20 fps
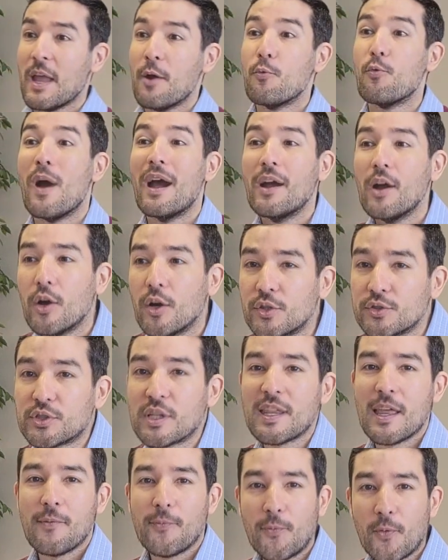
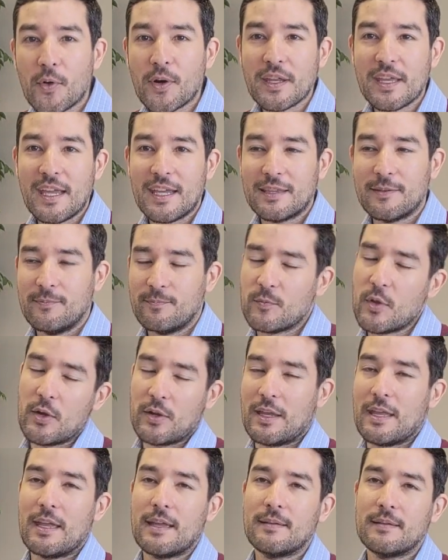148,
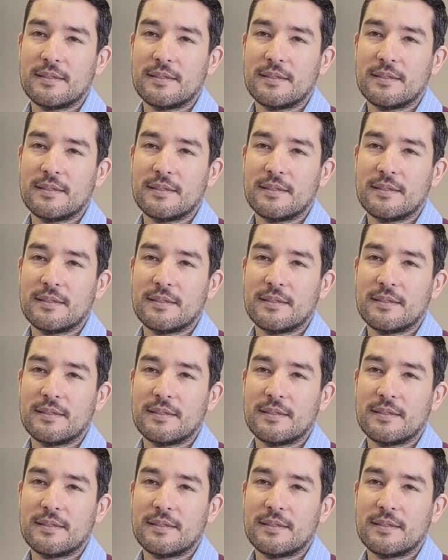okay,